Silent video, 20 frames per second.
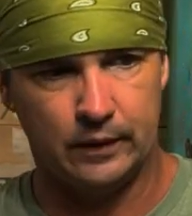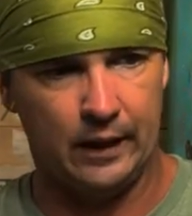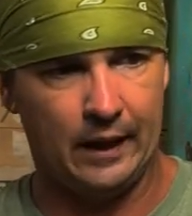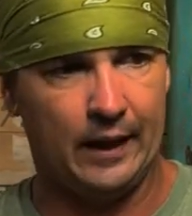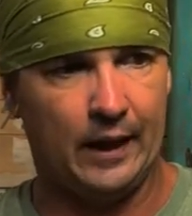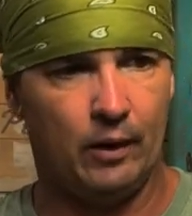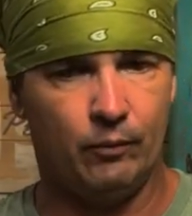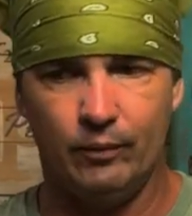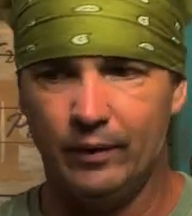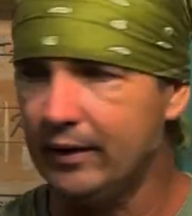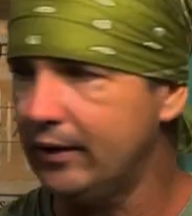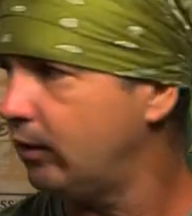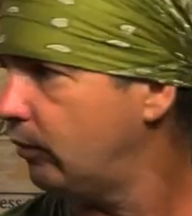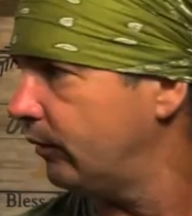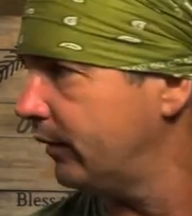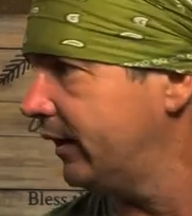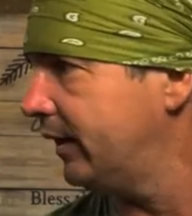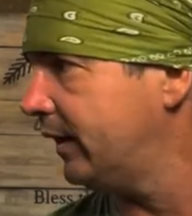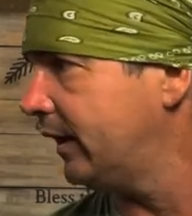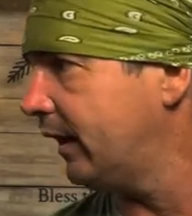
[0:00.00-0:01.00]
and I really
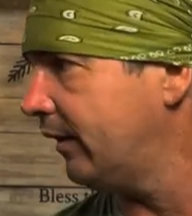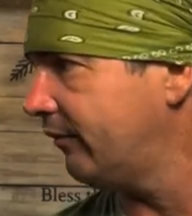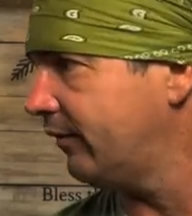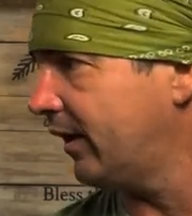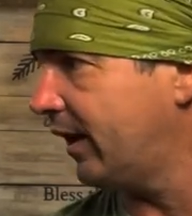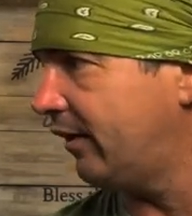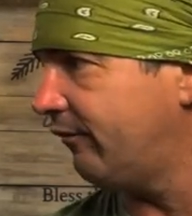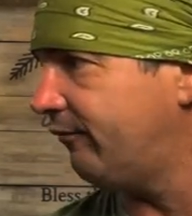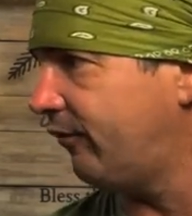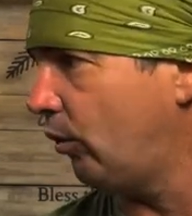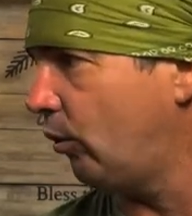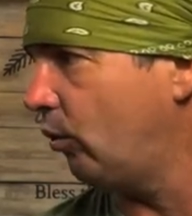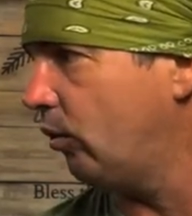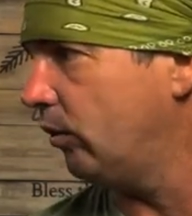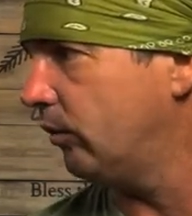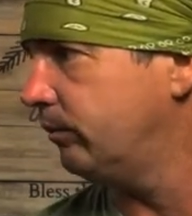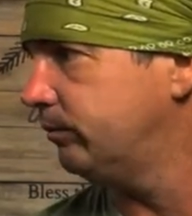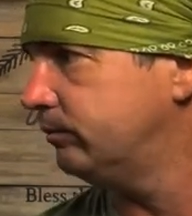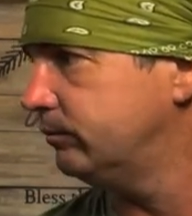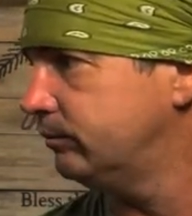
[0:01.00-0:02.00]
don't need it. I've got
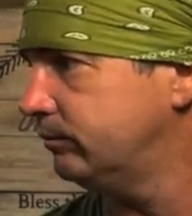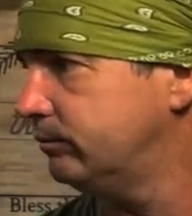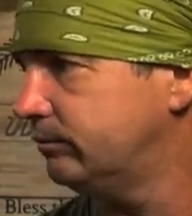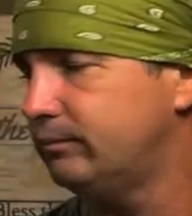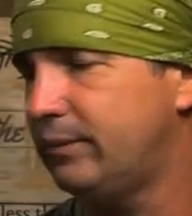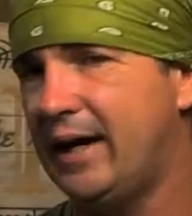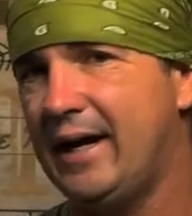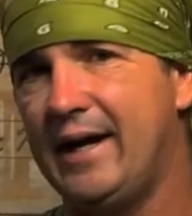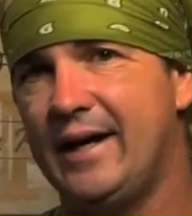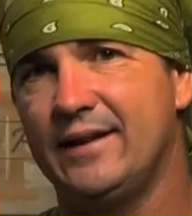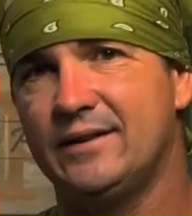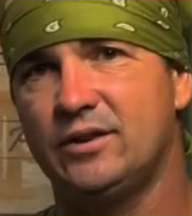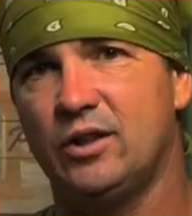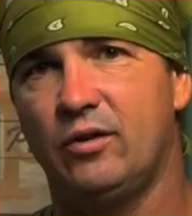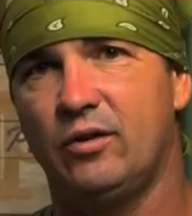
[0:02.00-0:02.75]
four bags